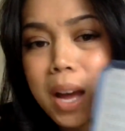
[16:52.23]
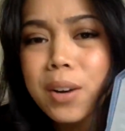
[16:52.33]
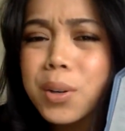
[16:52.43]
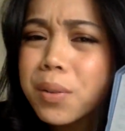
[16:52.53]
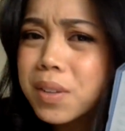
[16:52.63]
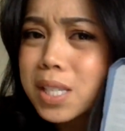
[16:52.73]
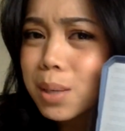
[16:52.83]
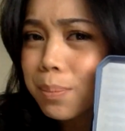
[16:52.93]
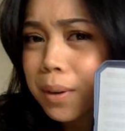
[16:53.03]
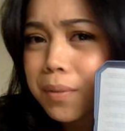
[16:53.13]
I don't know if these
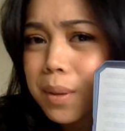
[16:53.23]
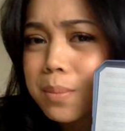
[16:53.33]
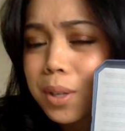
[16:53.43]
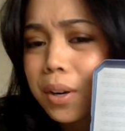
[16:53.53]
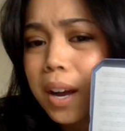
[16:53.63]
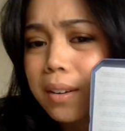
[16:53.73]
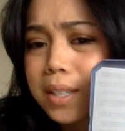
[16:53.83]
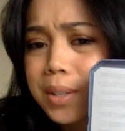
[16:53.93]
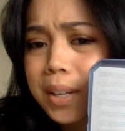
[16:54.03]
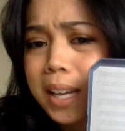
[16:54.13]
are perfumes or eau
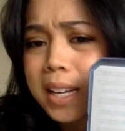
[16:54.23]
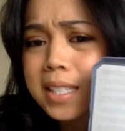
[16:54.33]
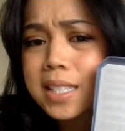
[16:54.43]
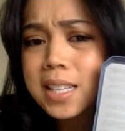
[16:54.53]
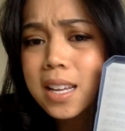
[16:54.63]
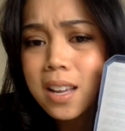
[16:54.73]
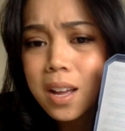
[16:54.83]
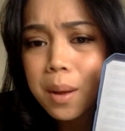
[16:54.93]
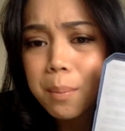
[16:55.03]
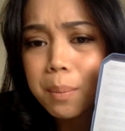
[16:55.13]
de toilette,
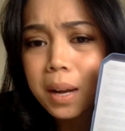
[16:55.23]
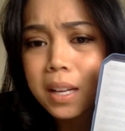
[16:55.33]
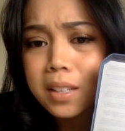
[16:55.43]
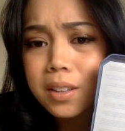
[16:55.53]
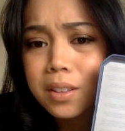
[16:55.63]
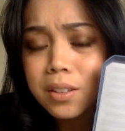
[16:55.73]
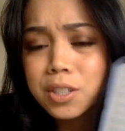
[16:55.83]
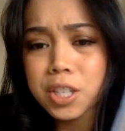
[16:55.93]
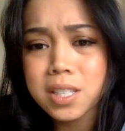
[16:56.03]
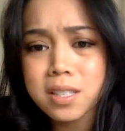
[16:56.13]
but they're
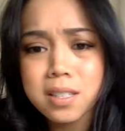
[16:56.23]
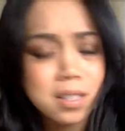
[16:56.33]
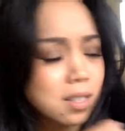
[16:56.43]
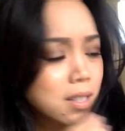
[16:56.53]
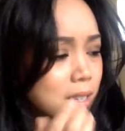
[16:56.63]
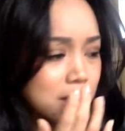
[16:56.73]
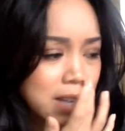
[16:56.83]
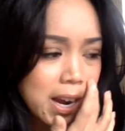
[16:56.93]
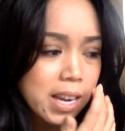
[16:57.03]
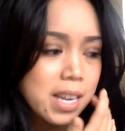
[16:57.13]
just
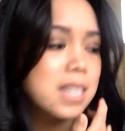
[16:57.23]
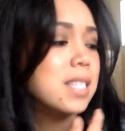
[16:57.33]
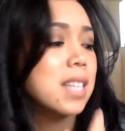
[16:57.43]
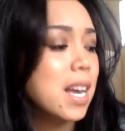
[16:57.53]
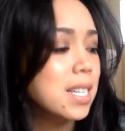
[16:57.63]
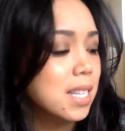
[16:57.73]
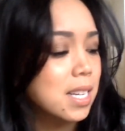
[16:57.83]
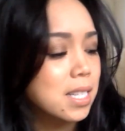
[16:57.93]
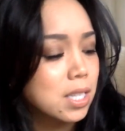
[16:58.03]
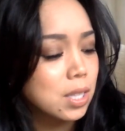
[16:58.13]
tiny
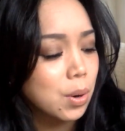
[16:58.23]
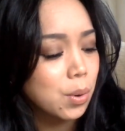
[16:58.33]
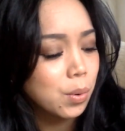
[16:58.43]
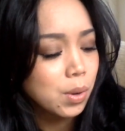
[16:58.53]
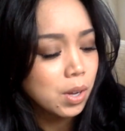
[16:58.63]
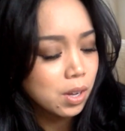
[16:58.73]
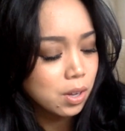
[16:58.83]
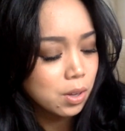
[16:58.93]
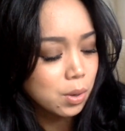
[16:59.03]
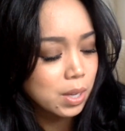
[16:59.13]
sizes, so
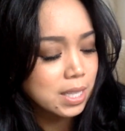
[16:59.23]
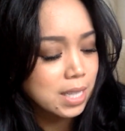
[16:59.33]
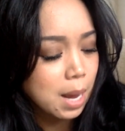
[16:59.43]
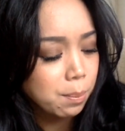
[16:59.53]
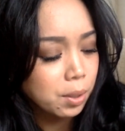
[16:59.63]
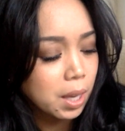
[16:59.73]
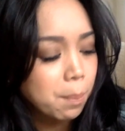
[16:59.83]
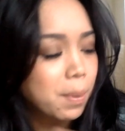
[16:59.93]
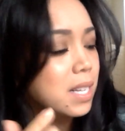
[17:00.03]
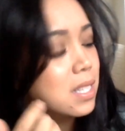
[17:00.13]
you could sample it,
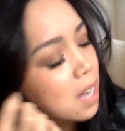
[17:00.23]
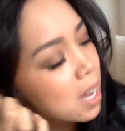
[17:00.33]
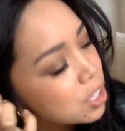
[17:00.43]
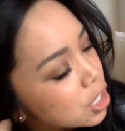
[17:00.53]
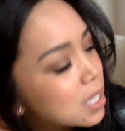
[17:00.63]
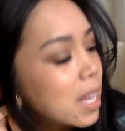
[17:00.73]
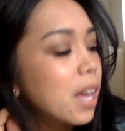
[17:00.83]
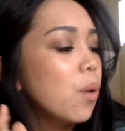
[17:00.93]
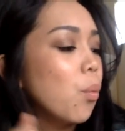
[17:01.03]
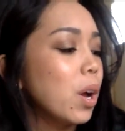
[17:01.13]
but it's not just
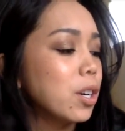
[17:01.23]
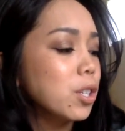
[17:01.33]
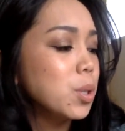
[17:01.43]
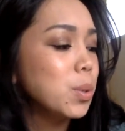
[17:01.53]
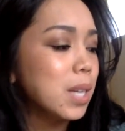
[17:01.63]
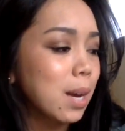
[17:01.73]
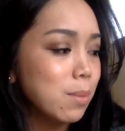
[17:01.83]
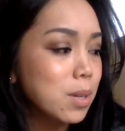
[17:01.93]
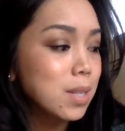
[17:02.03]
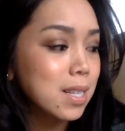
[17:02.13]
like one or two time
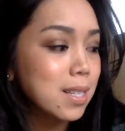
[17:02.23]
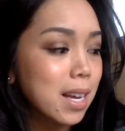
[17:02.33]
uses.